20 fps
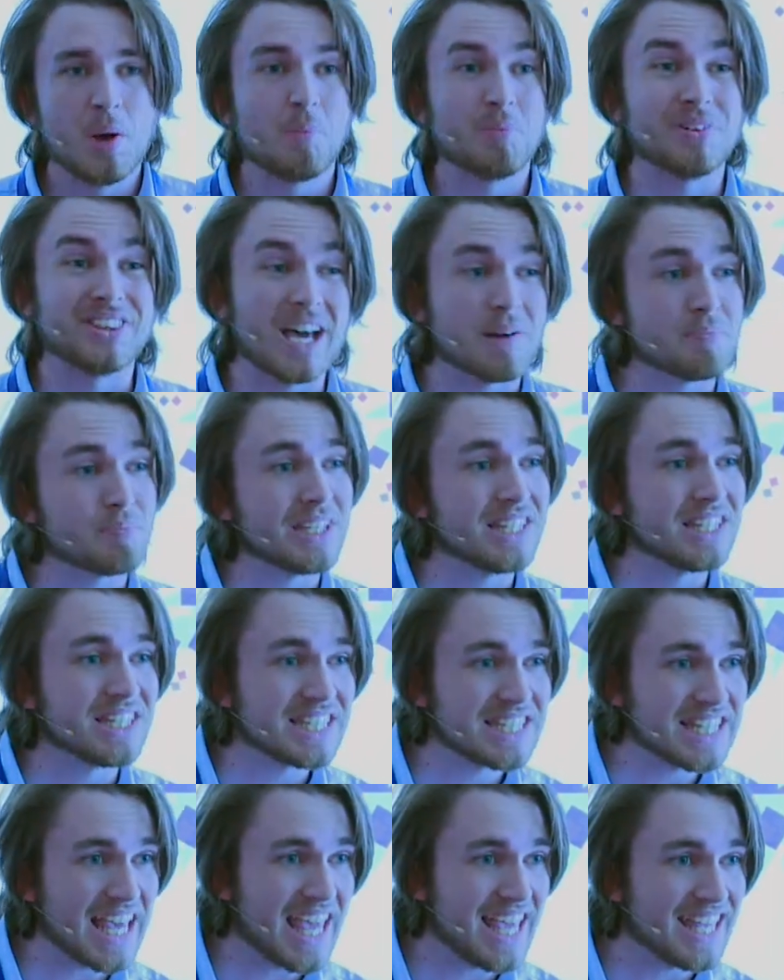But that being
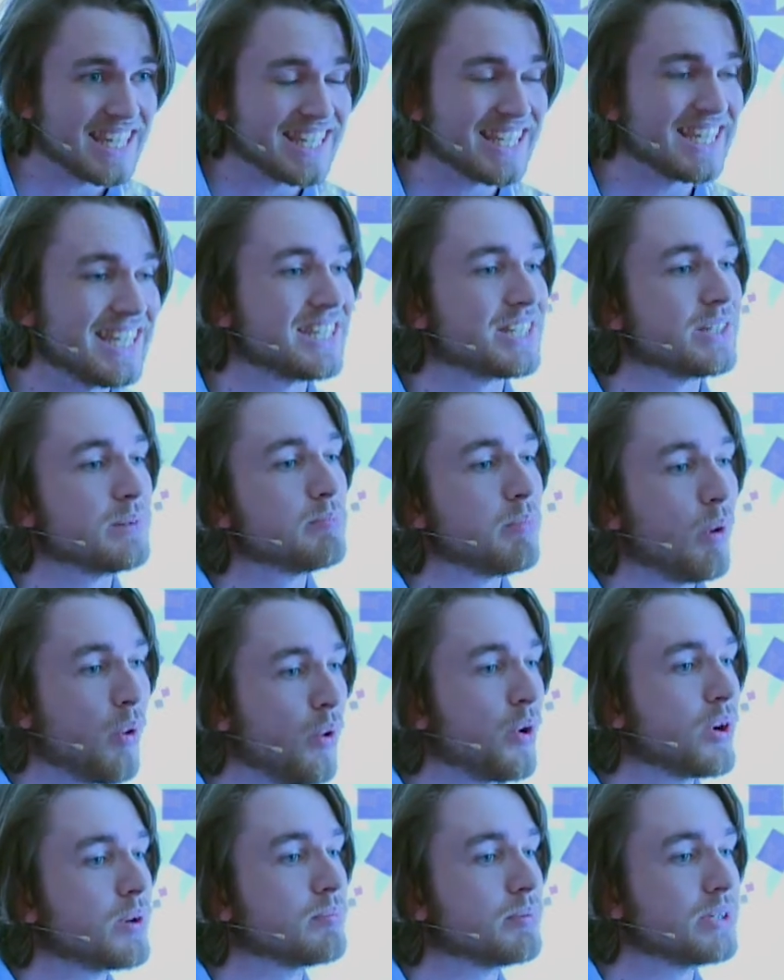said, is an
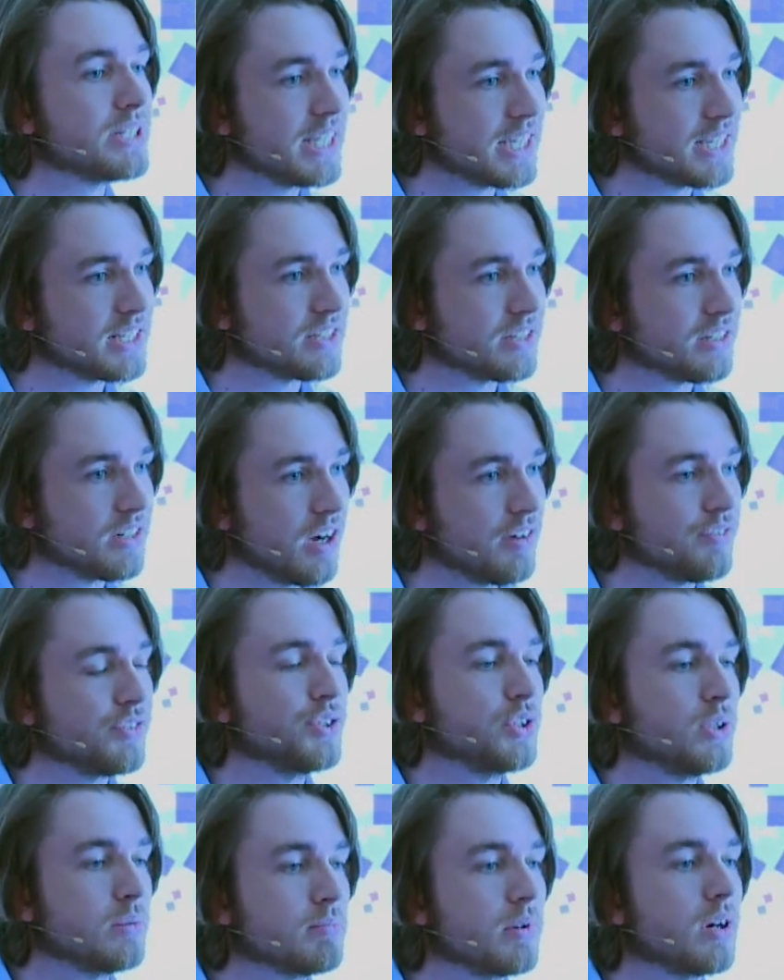important predictor of a
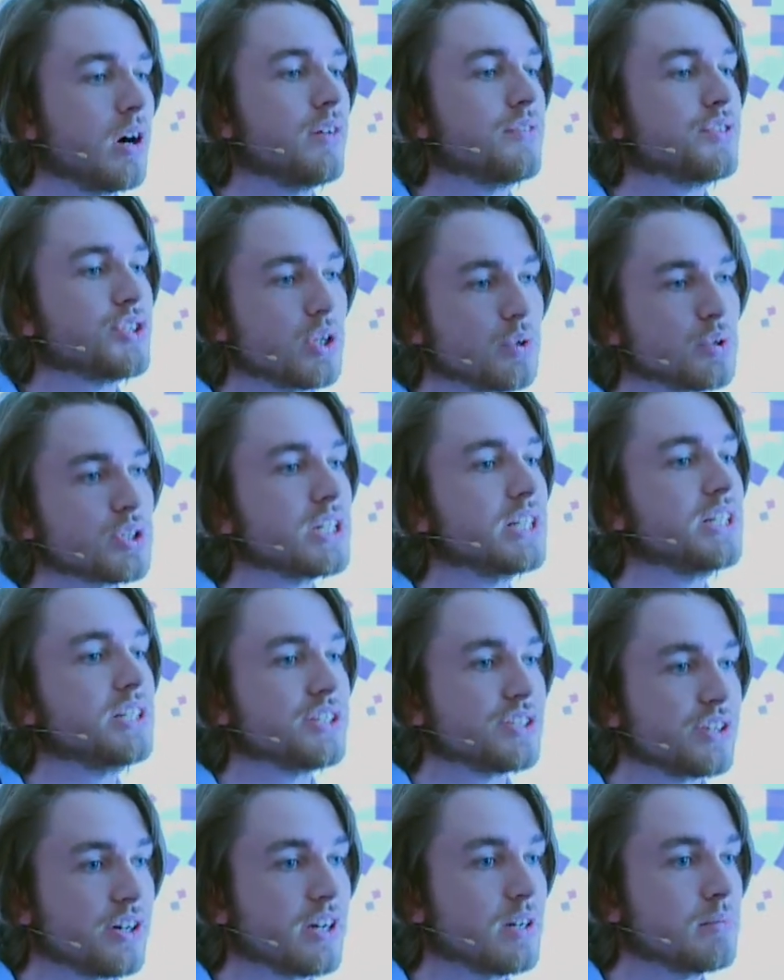number of socially
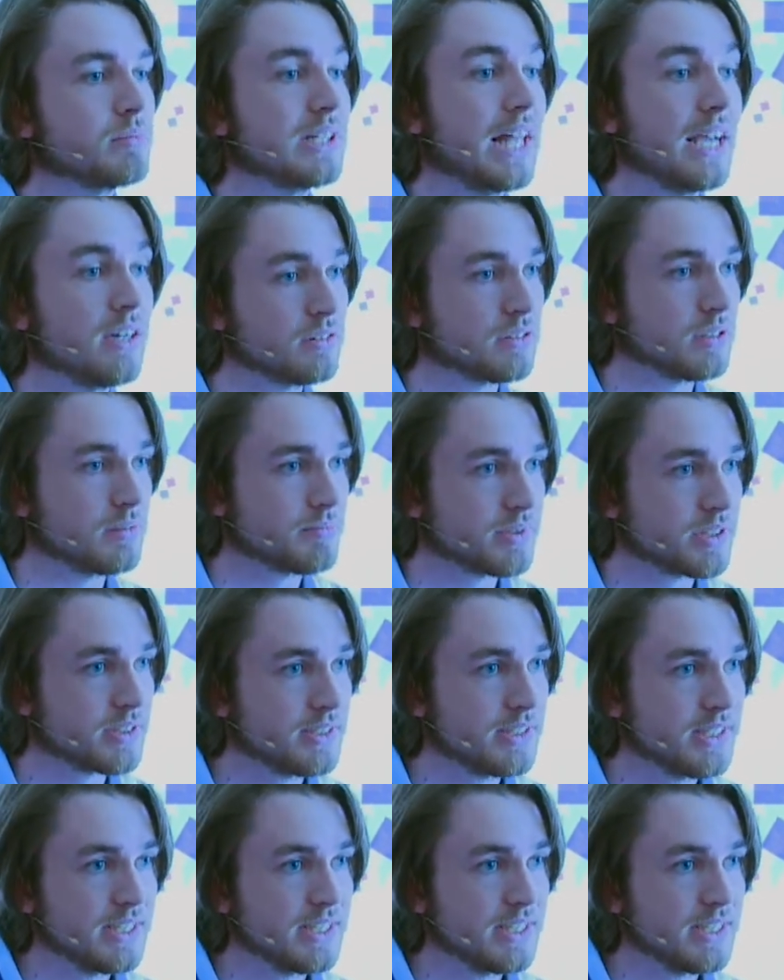desirable outcomes.